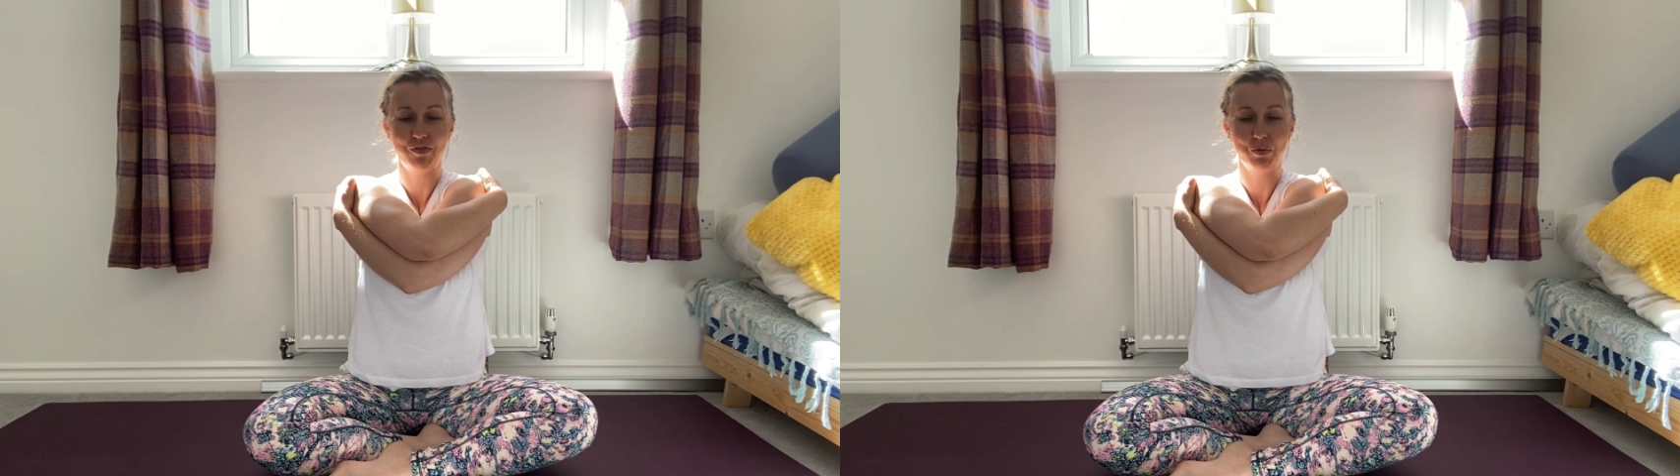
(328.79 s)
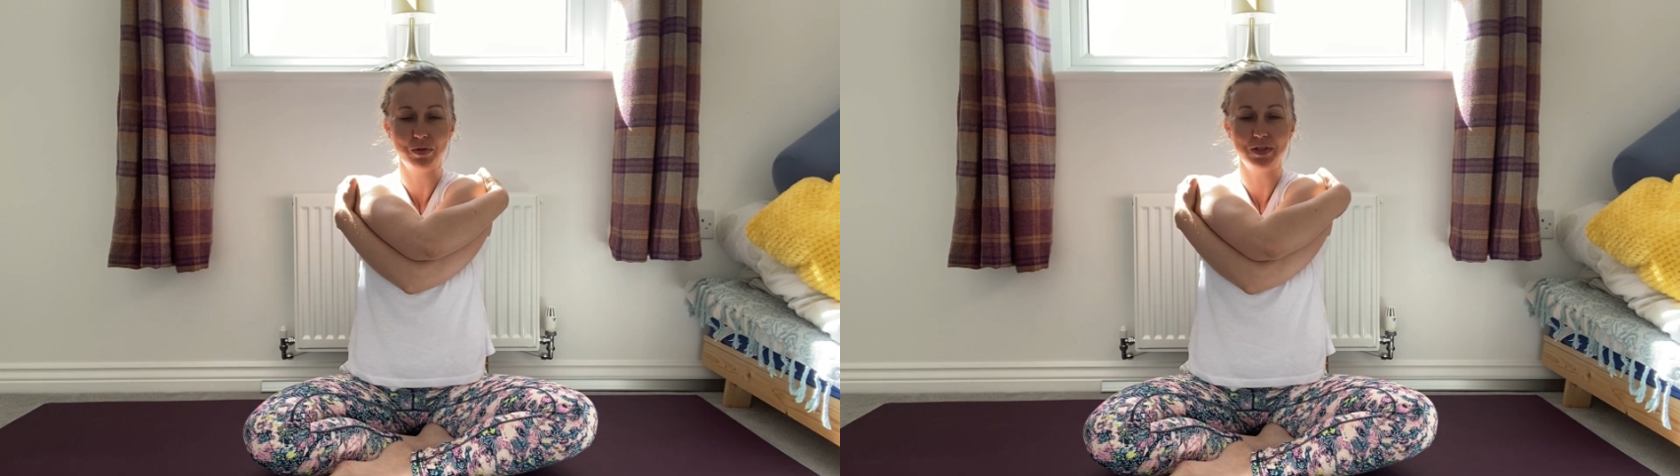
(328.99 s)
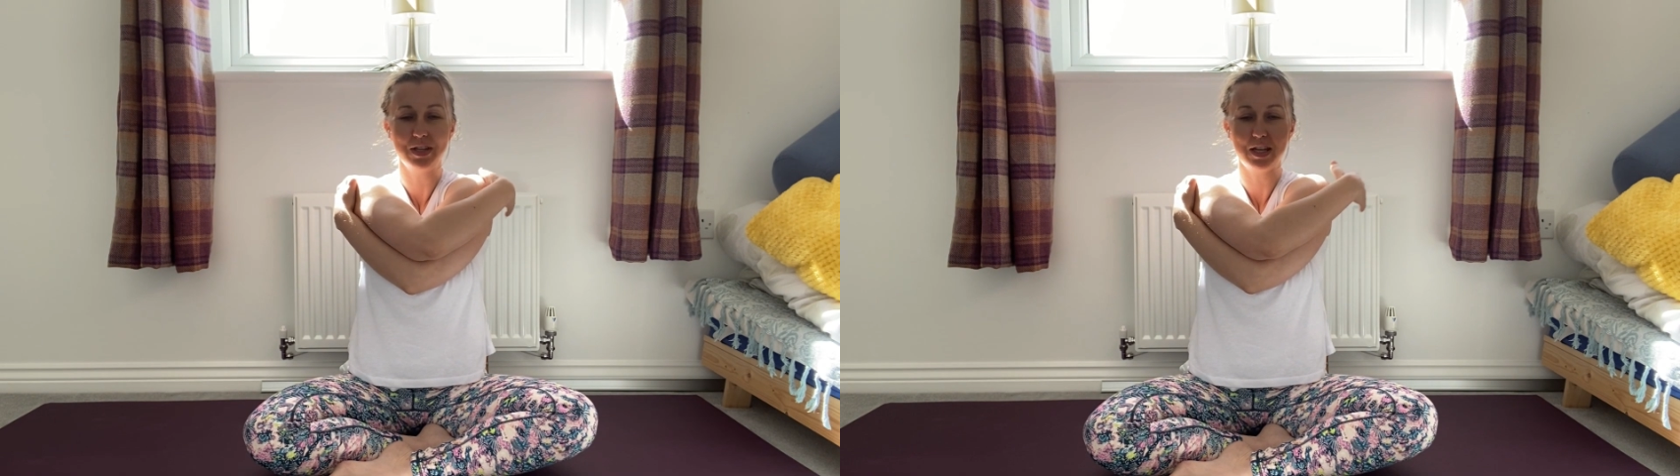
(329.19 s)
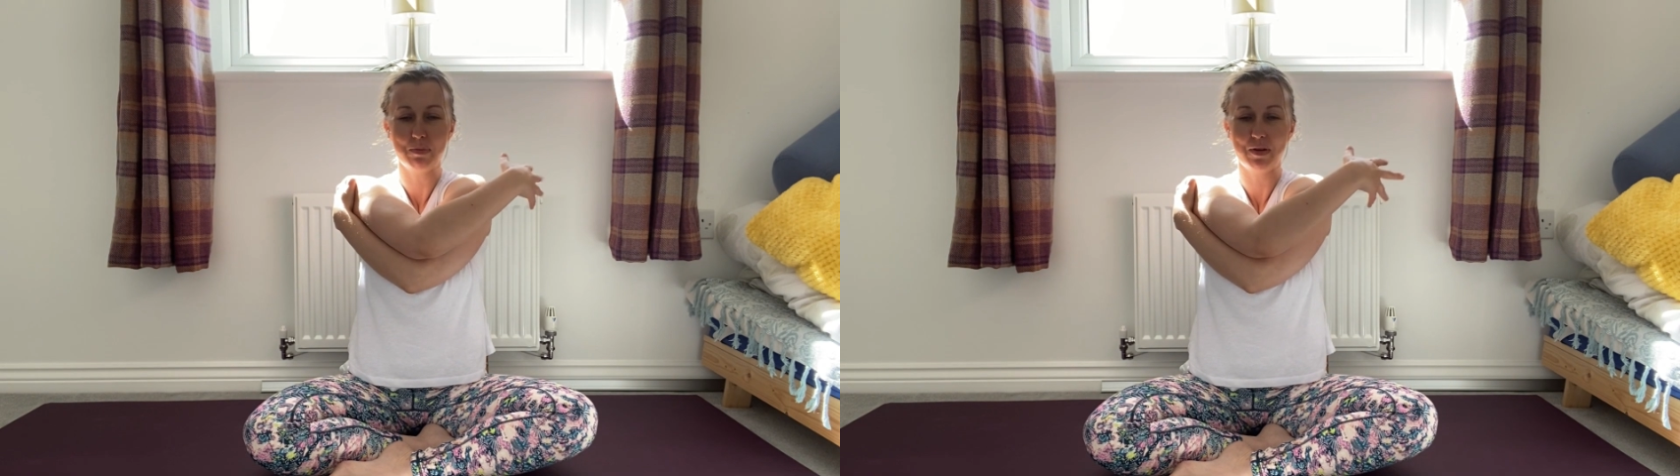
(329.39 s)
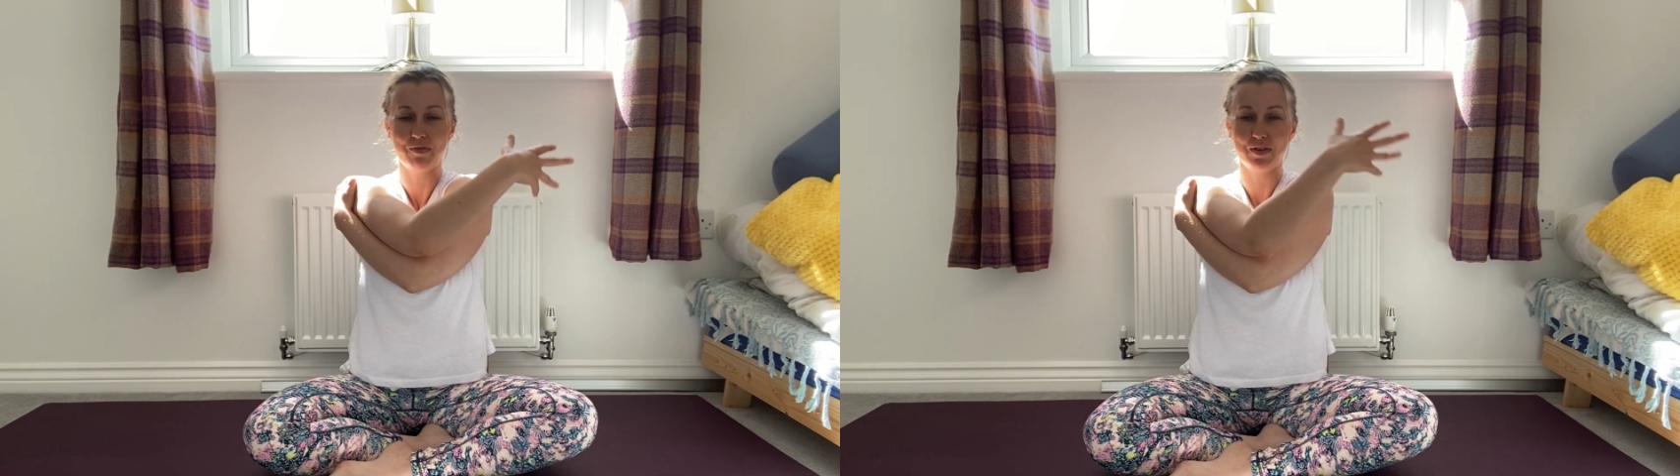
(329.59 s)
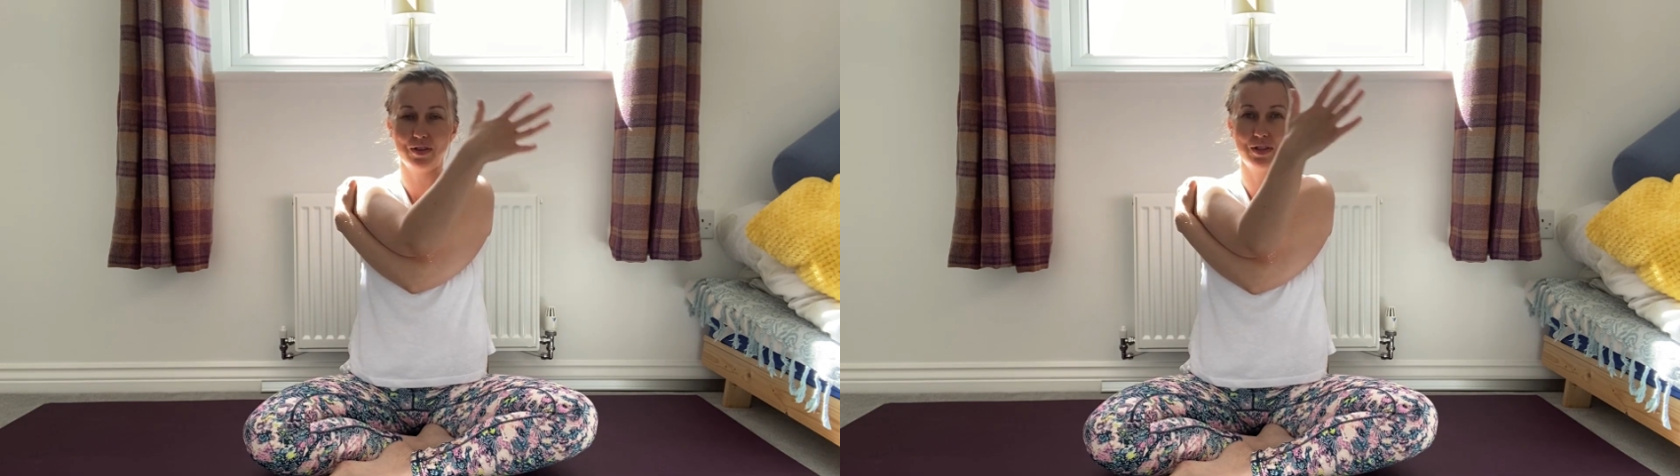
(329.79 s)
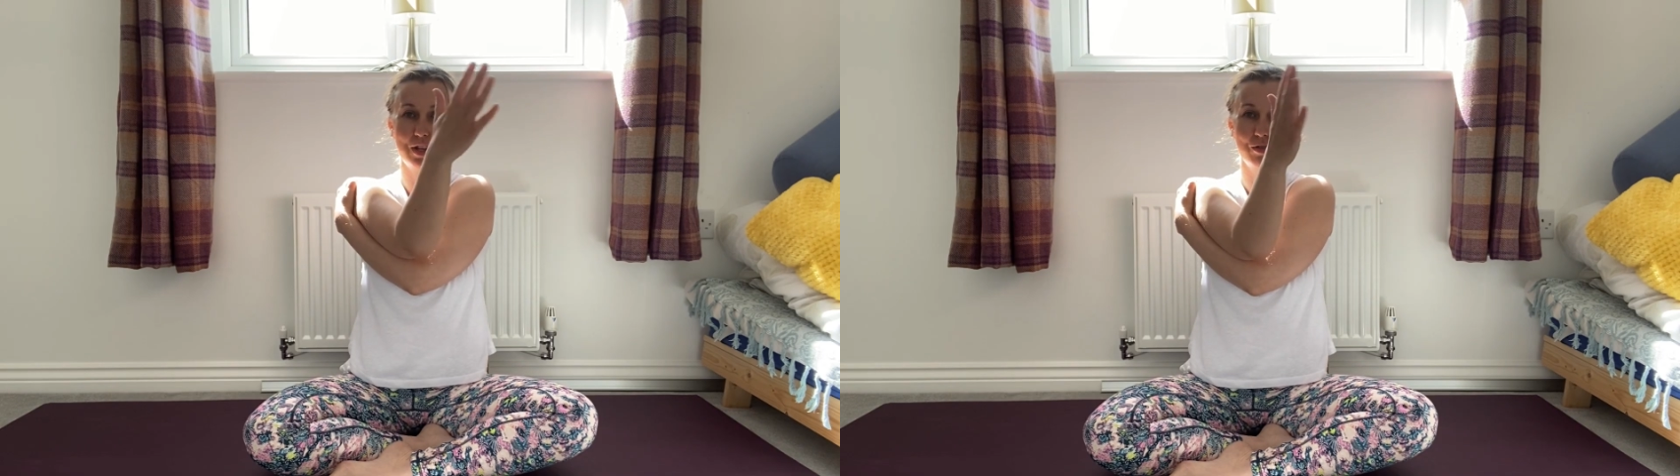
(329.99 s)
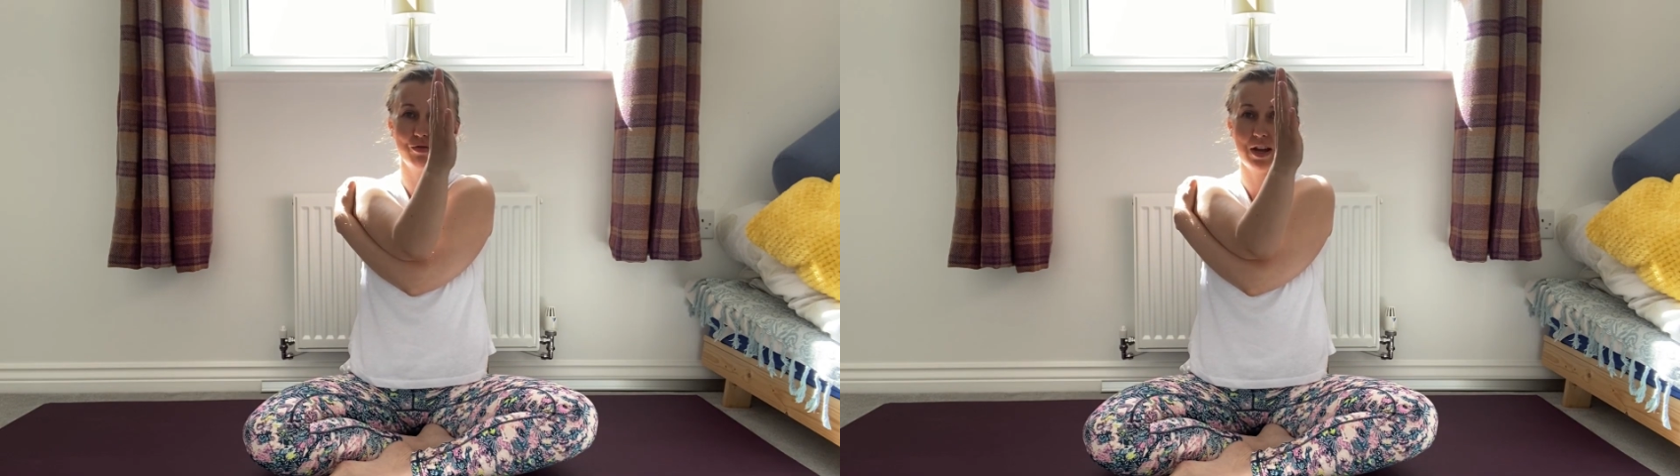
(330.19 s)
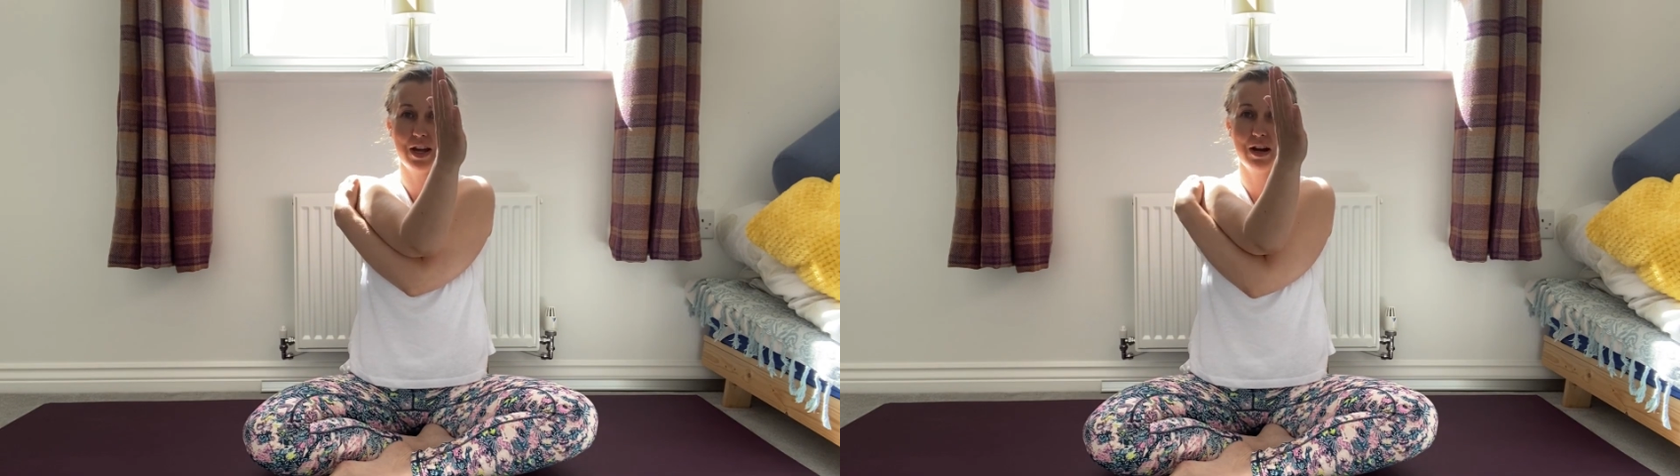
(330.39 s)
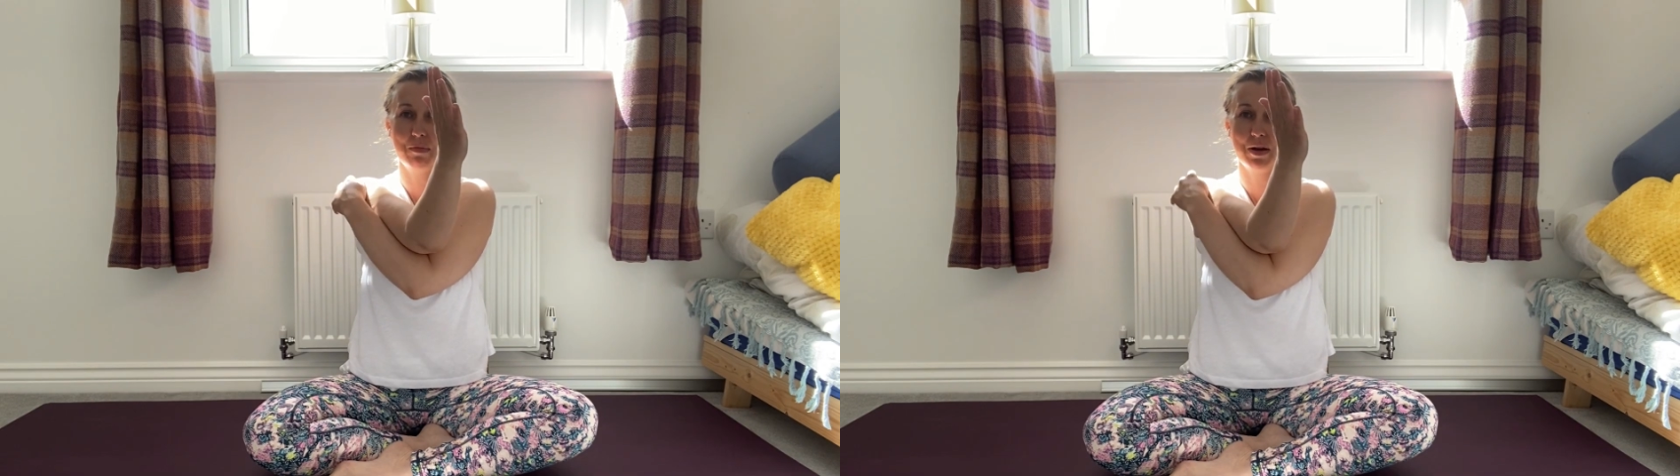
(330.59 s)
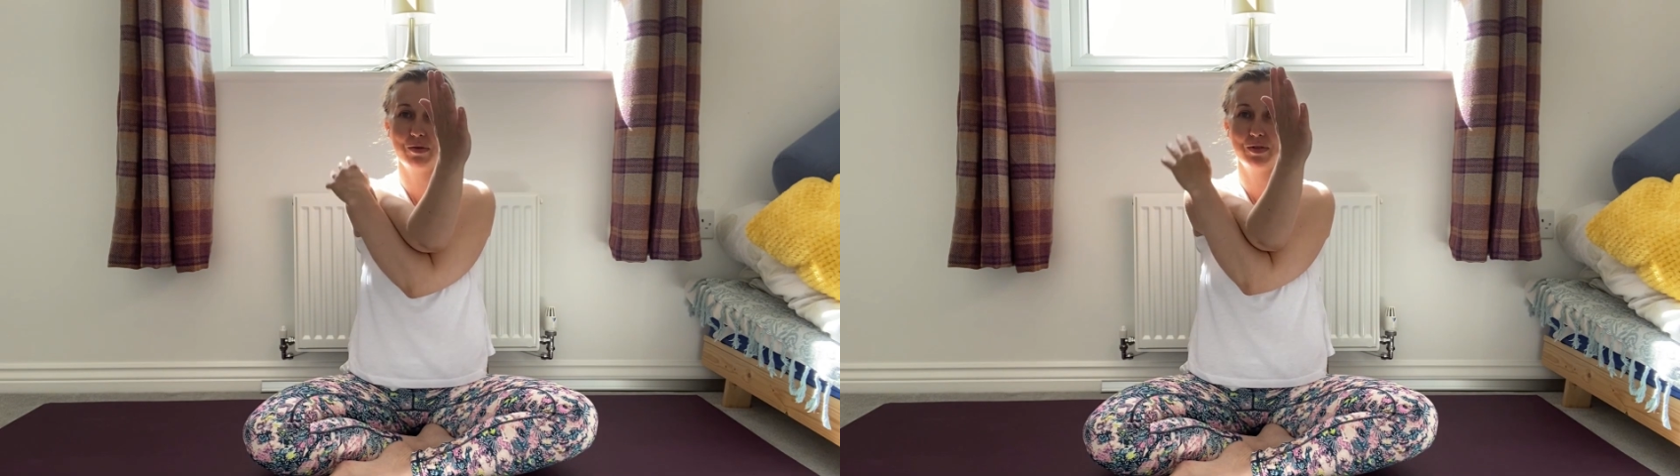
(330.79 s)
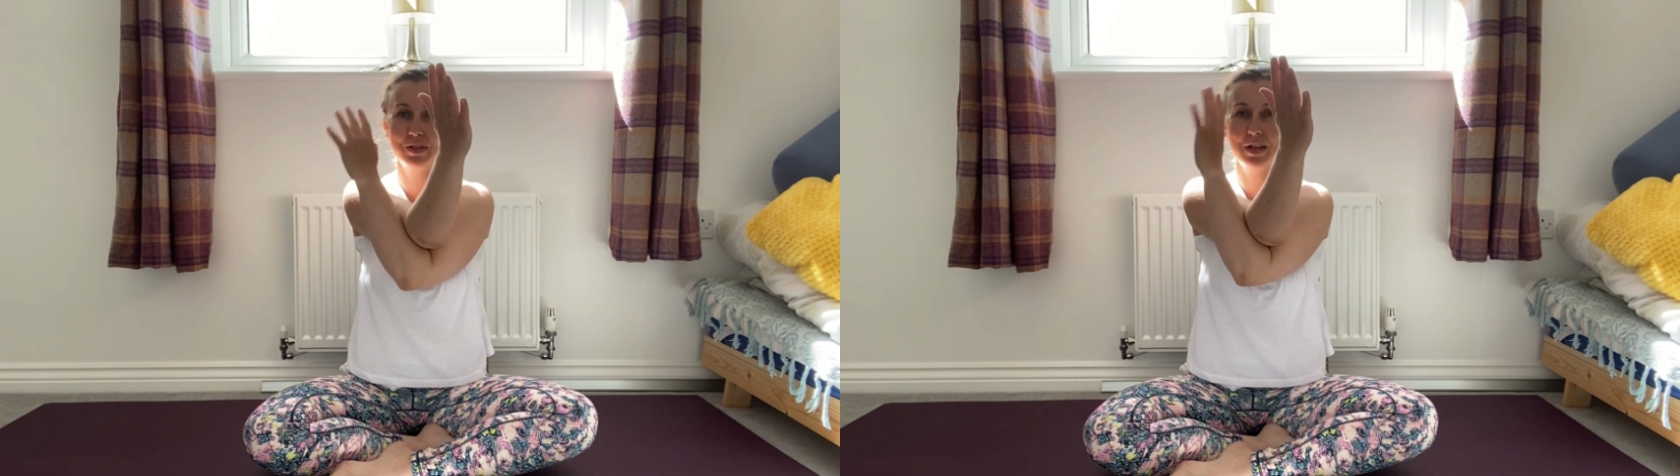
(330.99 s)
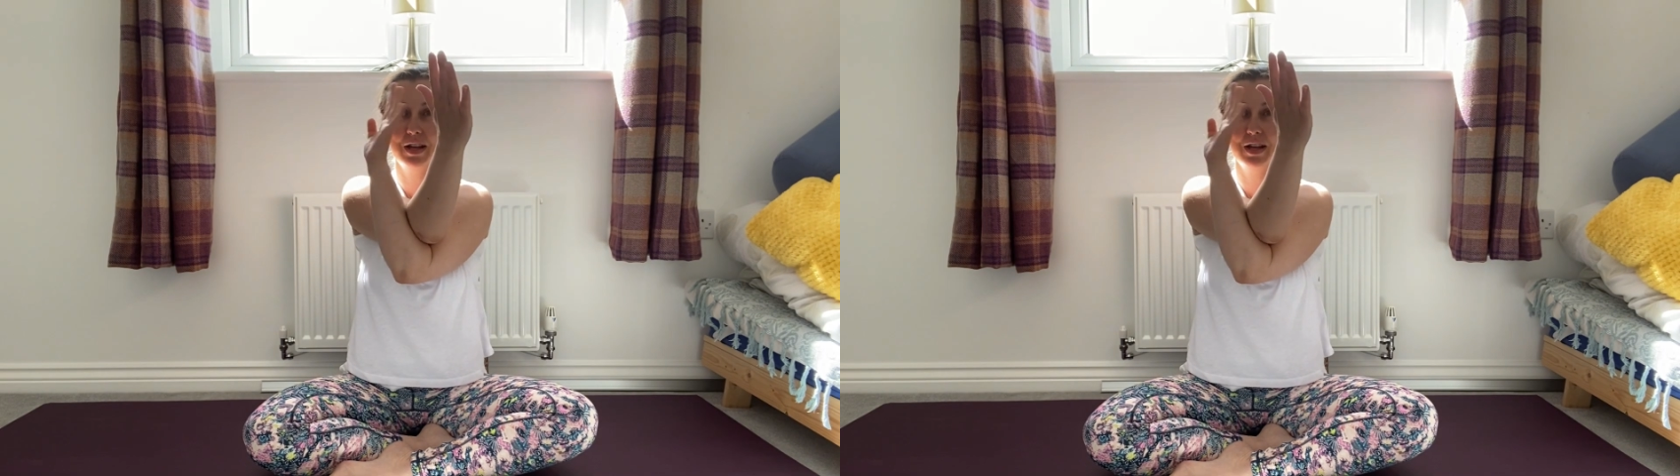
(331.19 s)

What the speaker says: If you want to take it a bit further, take the right arm out